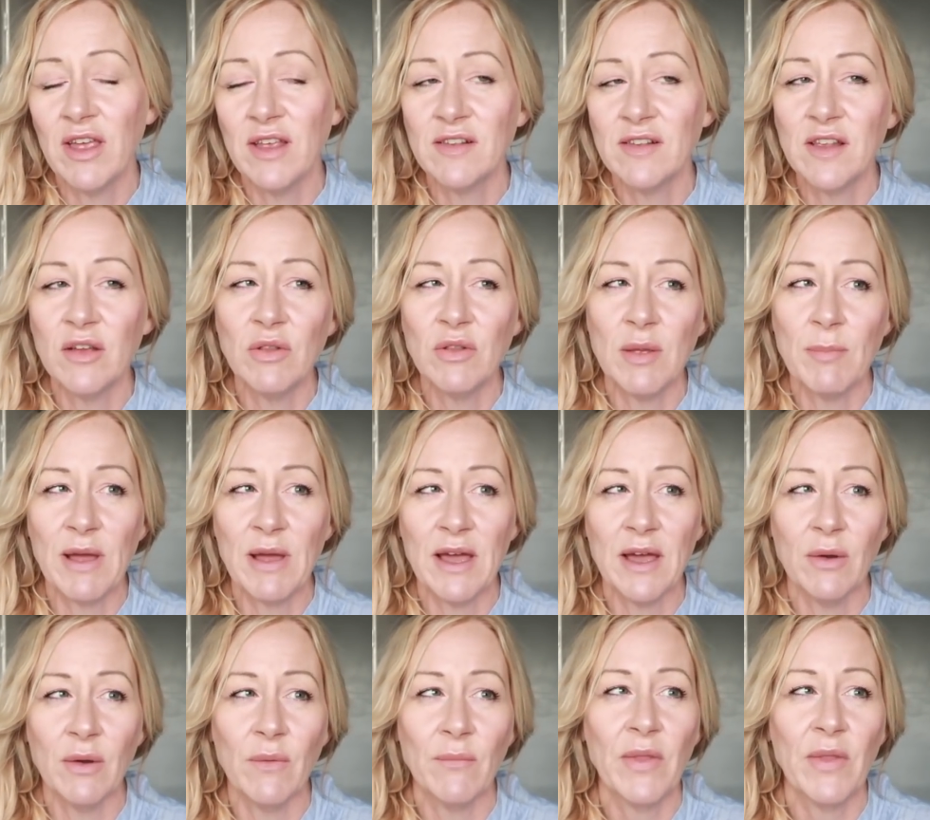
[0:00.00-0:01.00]
It's only
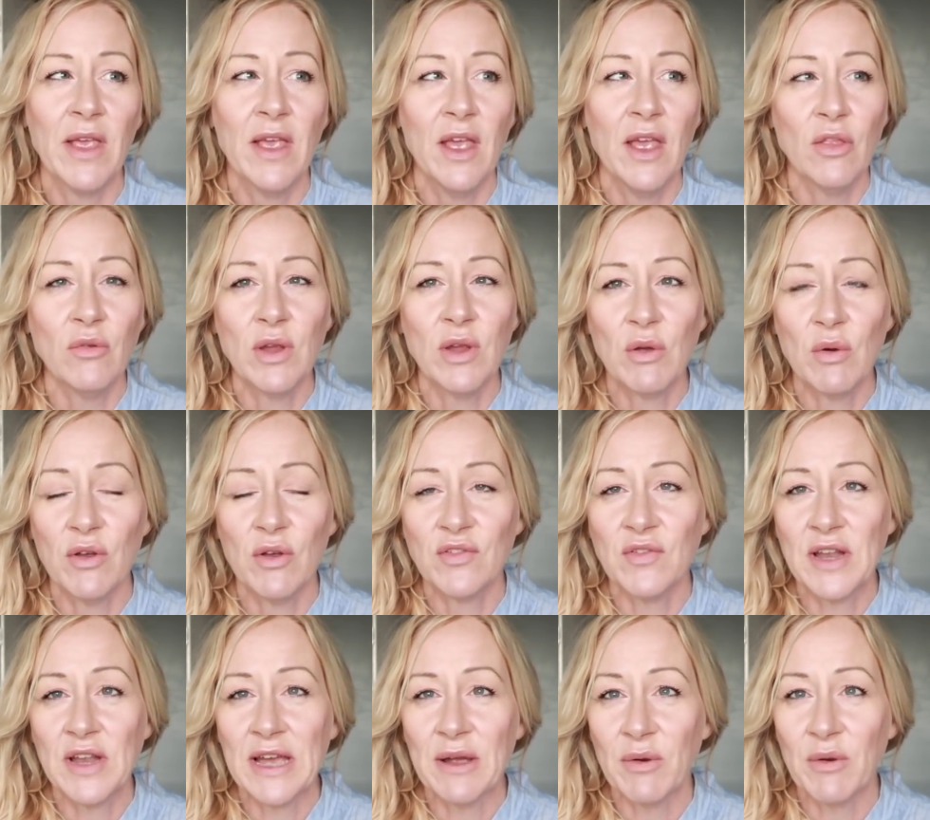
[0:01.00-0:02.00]
about 3/4
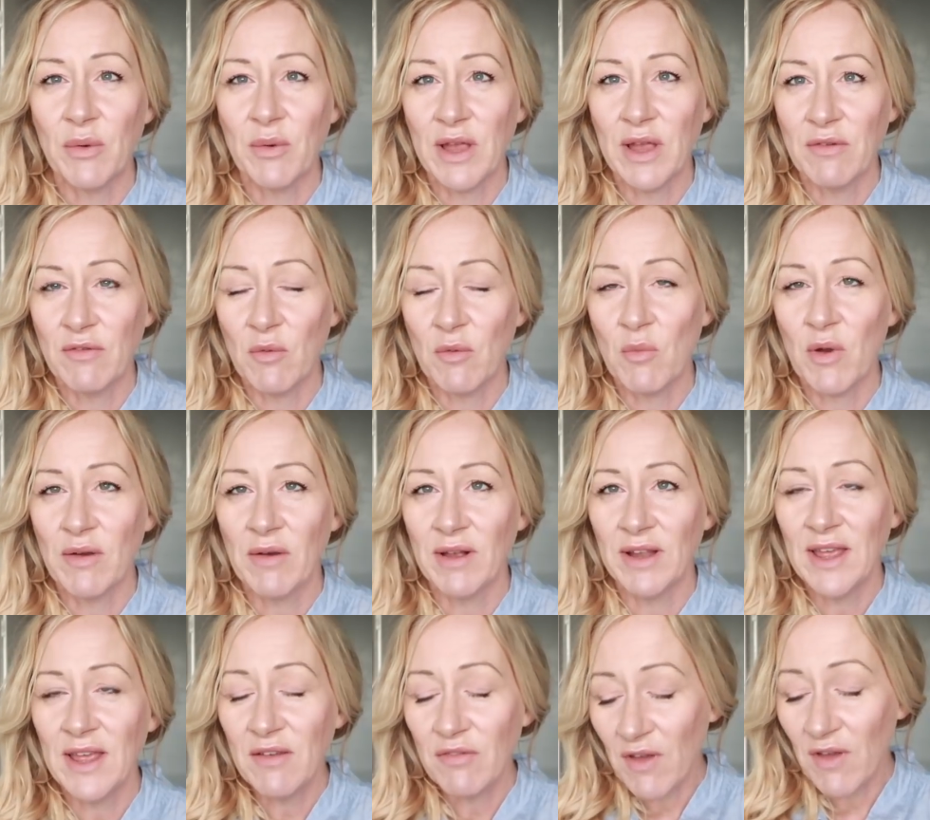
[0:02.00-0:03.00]
of an hour away from where I
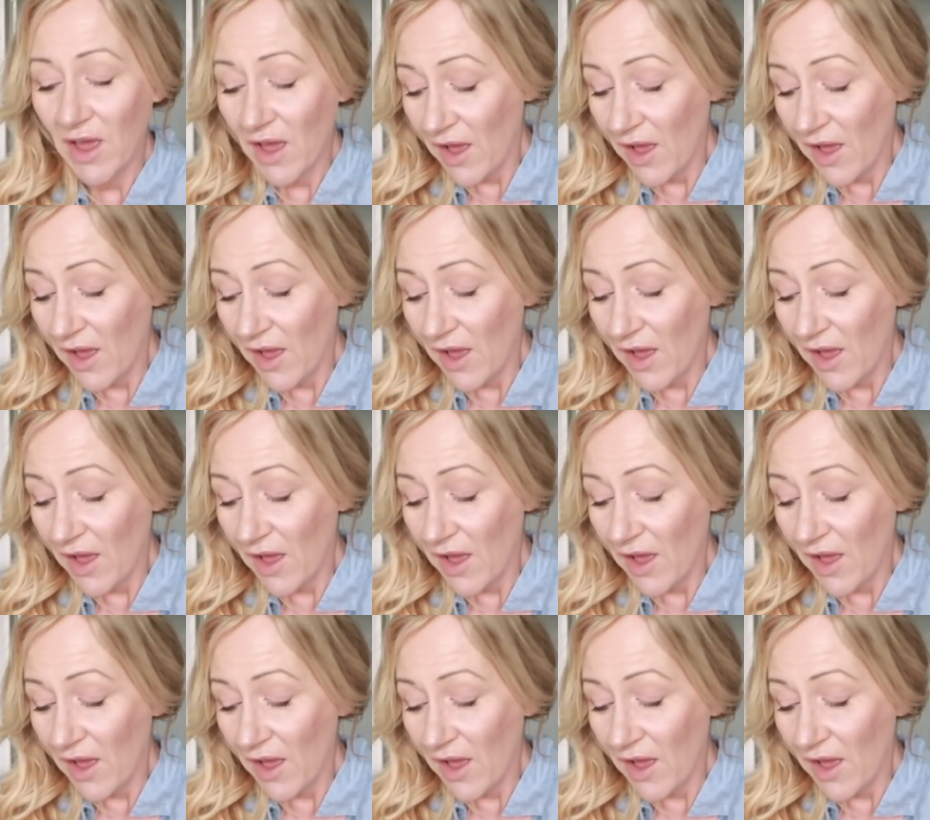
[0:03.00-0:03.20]
live.